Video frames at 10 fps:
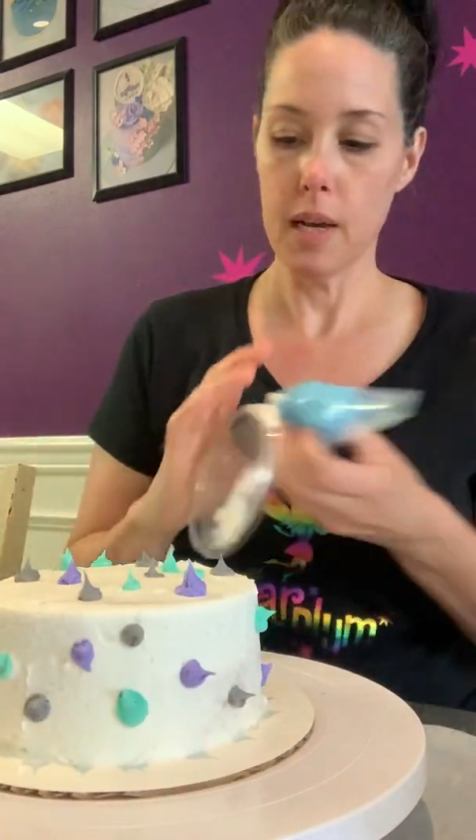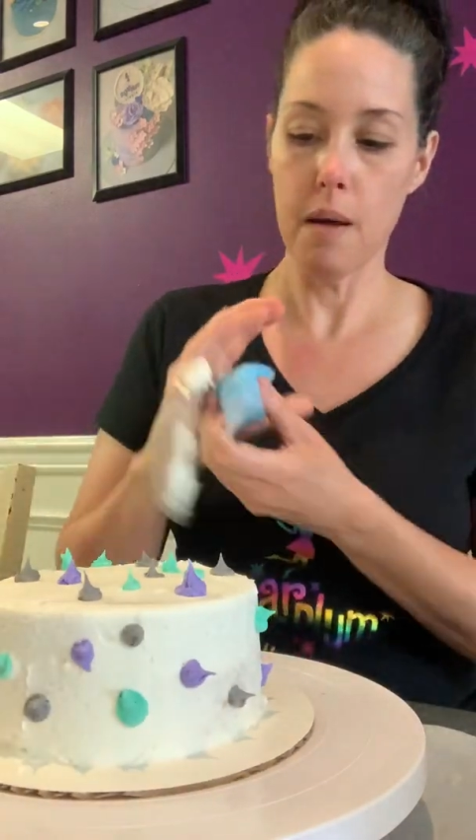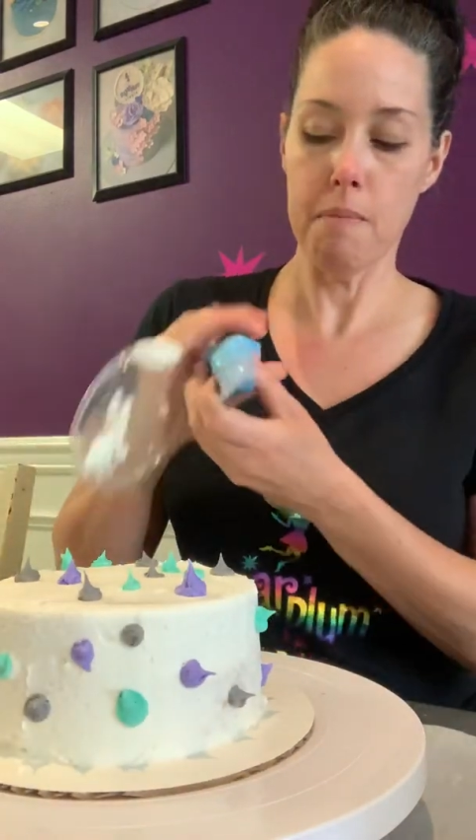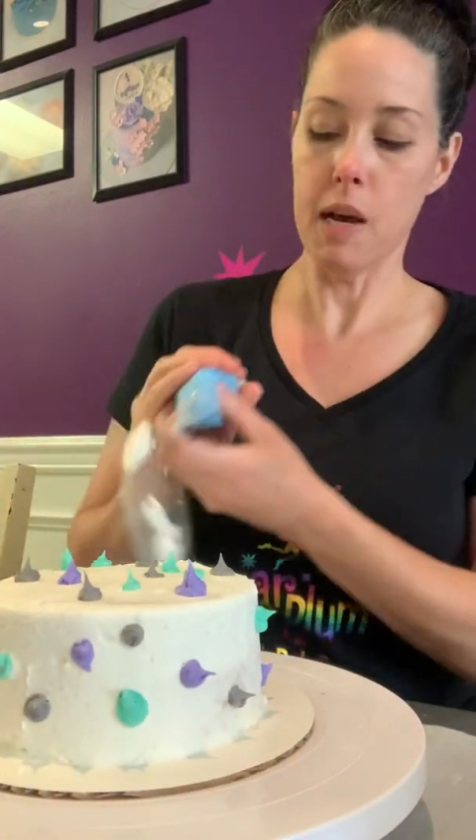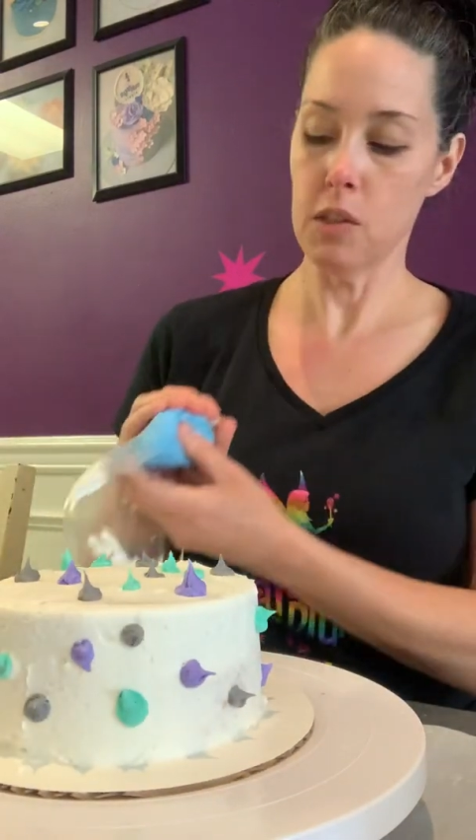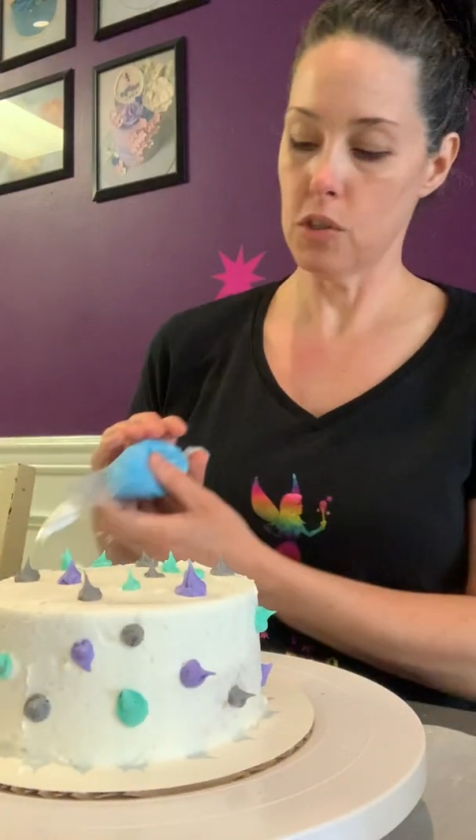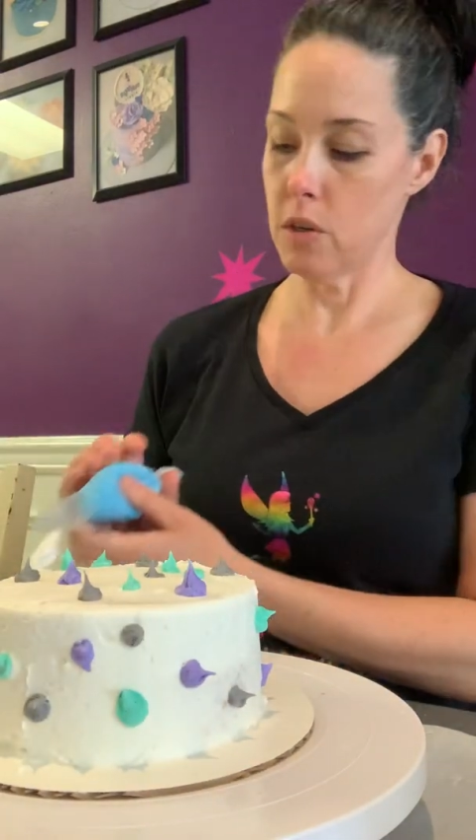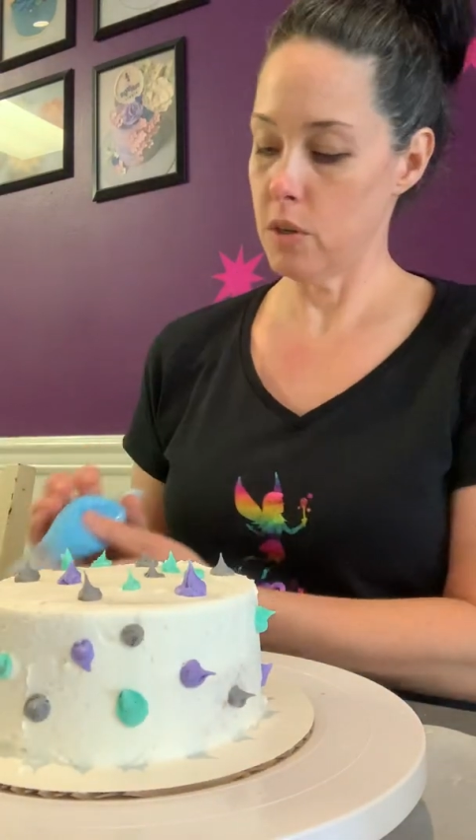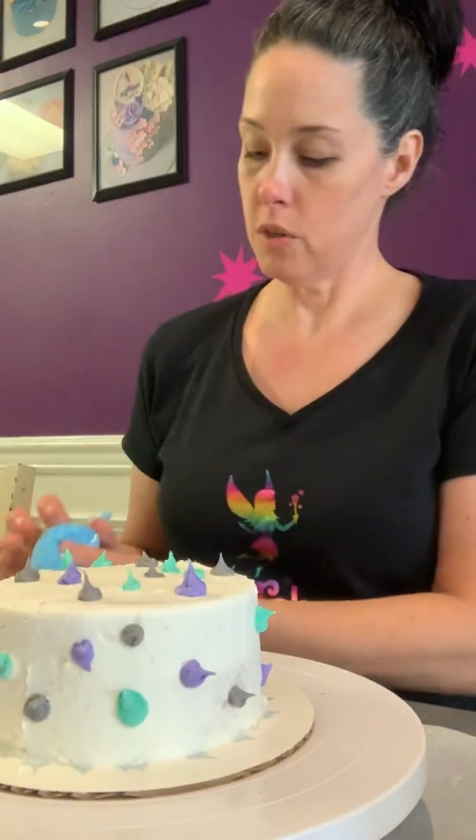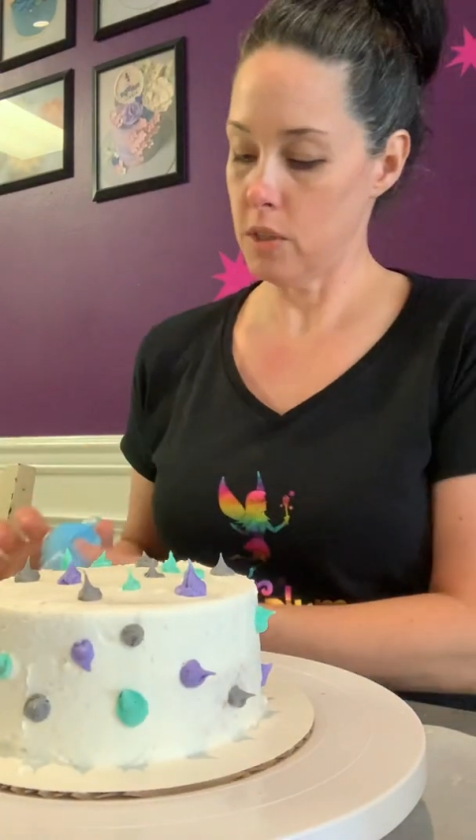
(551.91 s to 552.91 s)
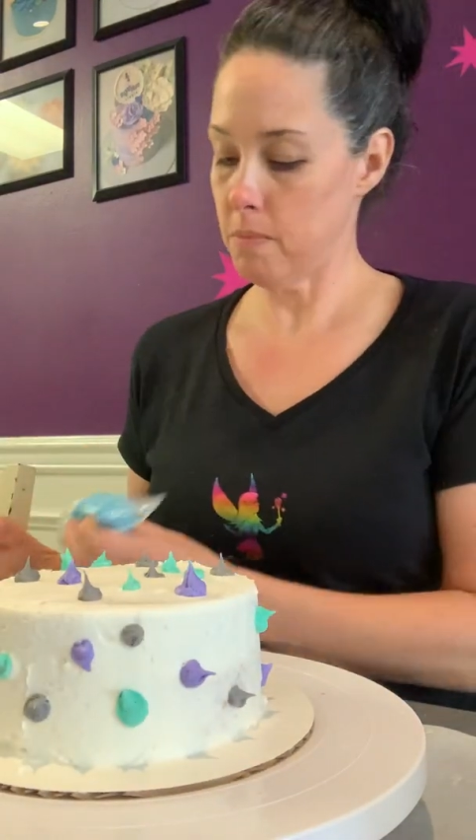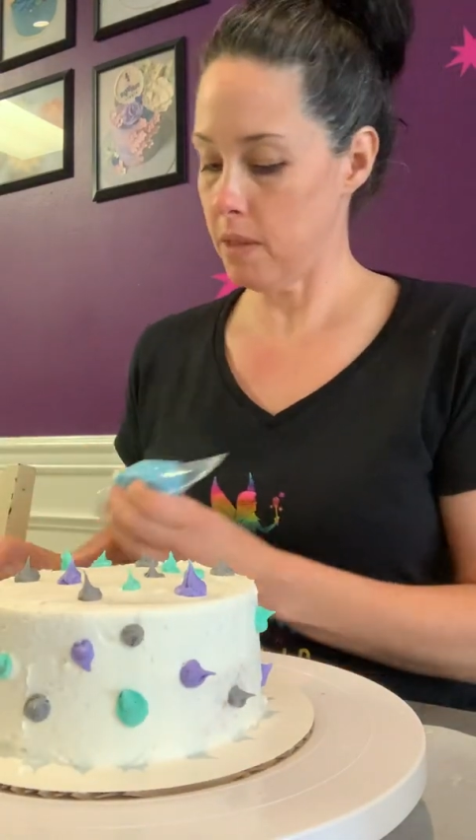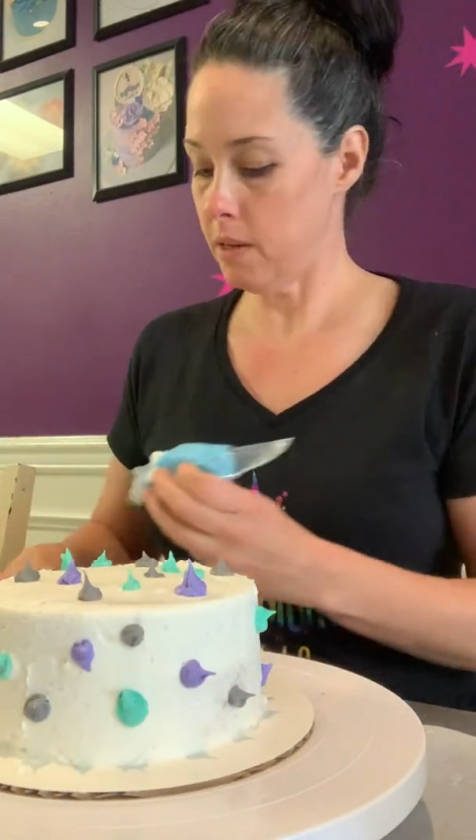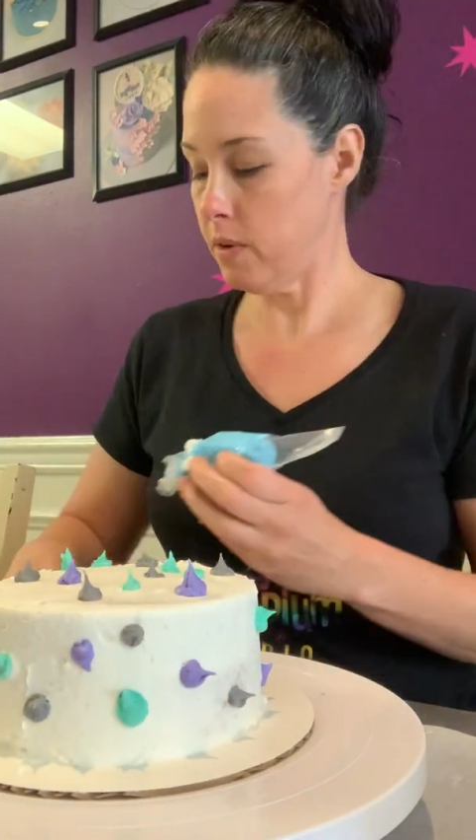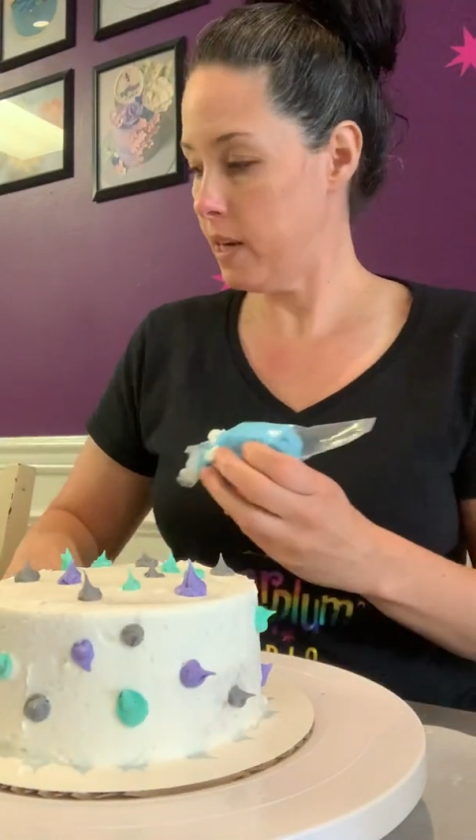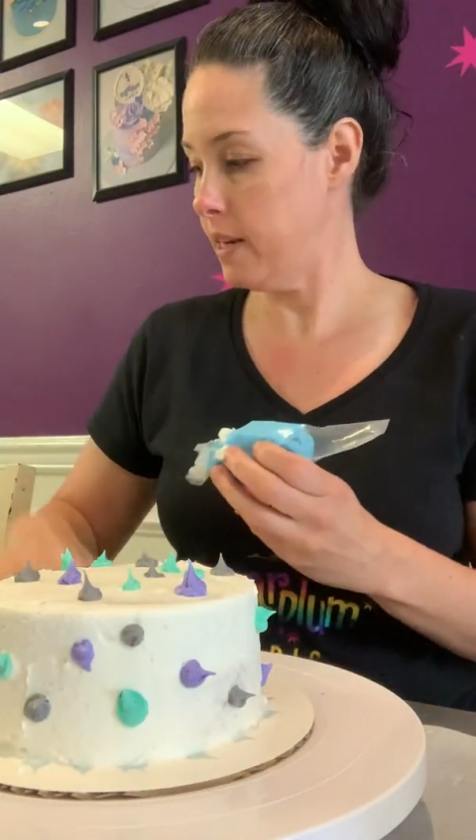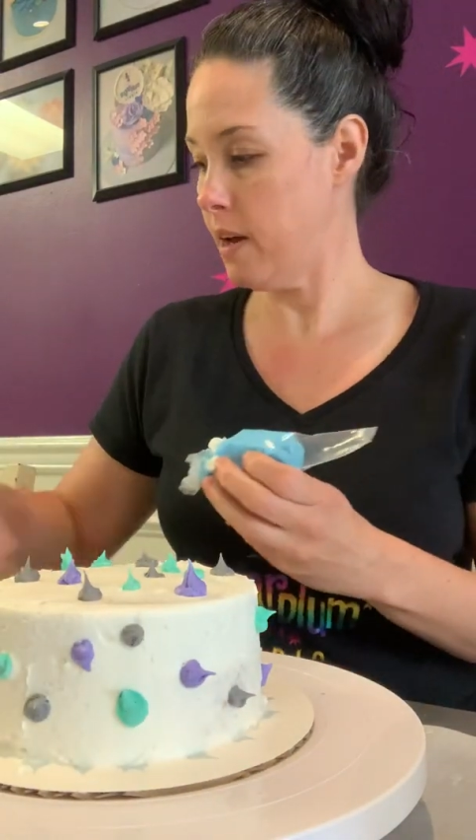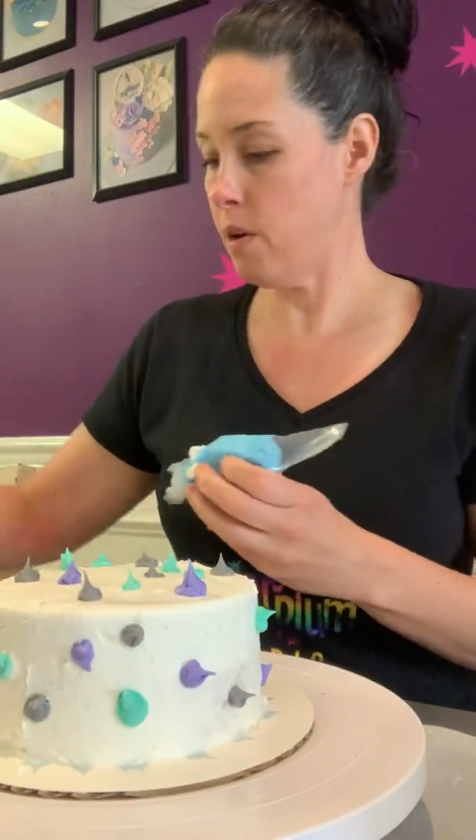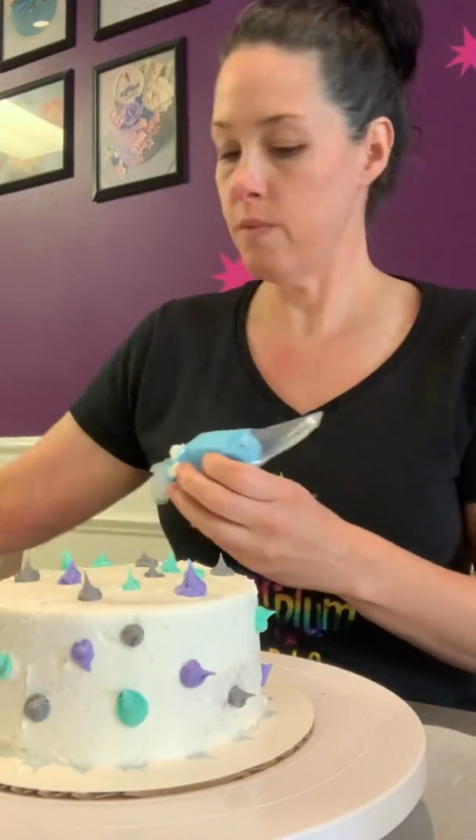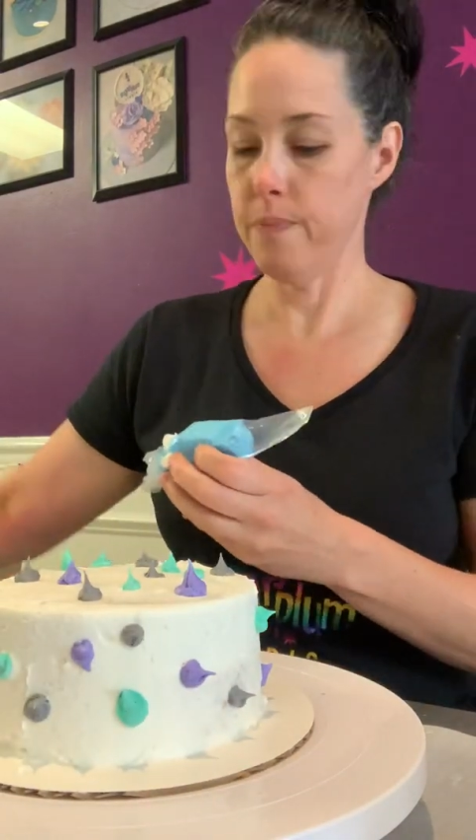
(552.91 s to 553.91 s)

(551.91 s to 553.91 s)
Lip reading: dot monster or something right now.